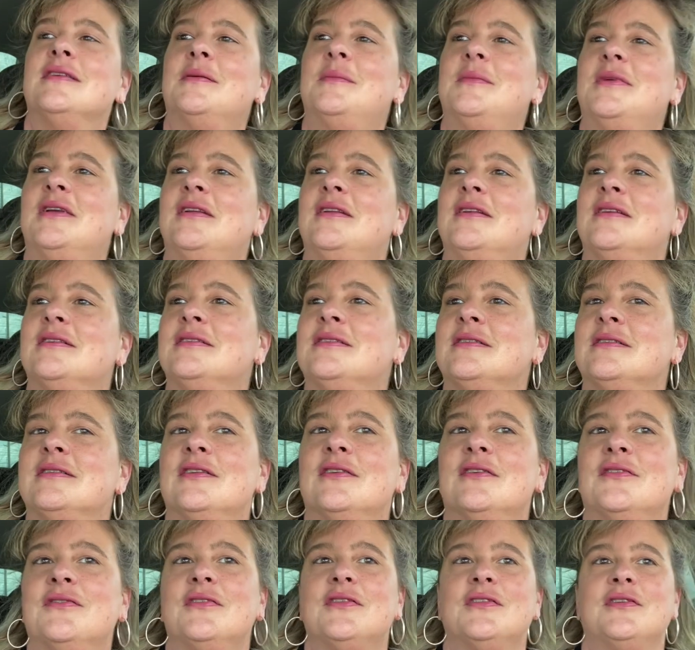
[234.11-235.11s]
I mean, it's
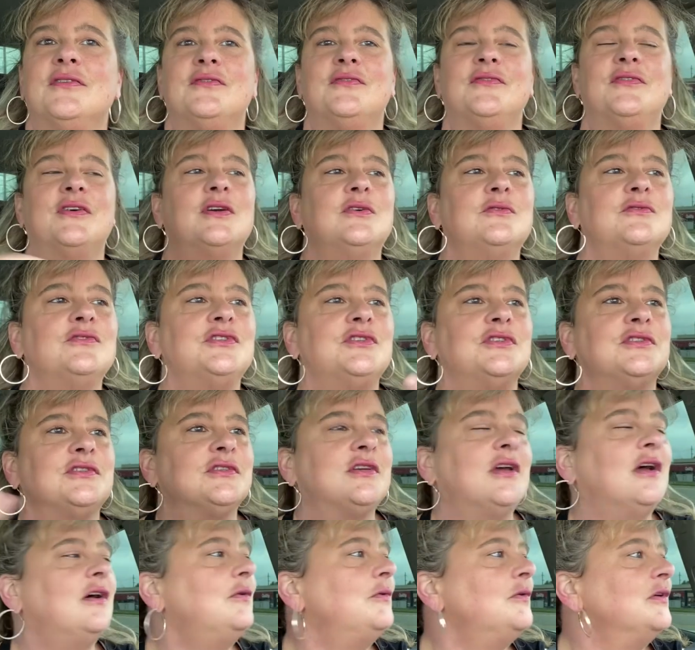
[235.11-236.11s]
the, the phone's
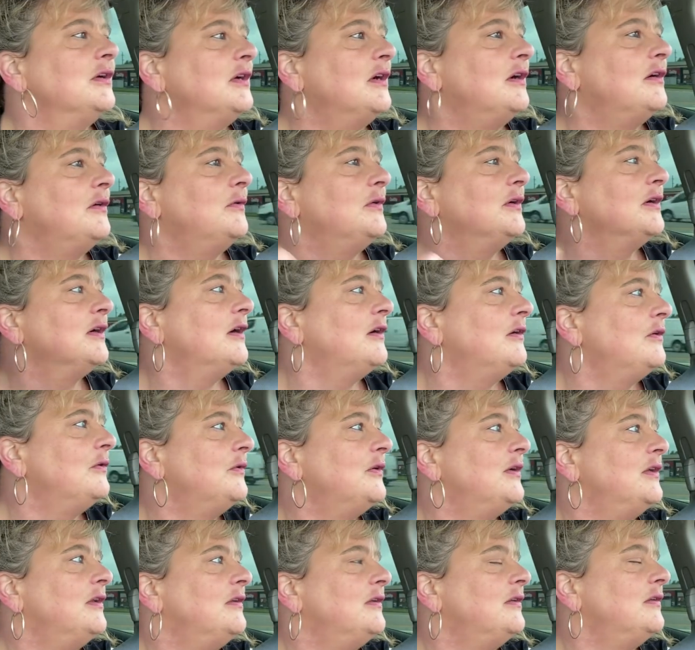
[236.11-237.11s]
just going, going, going.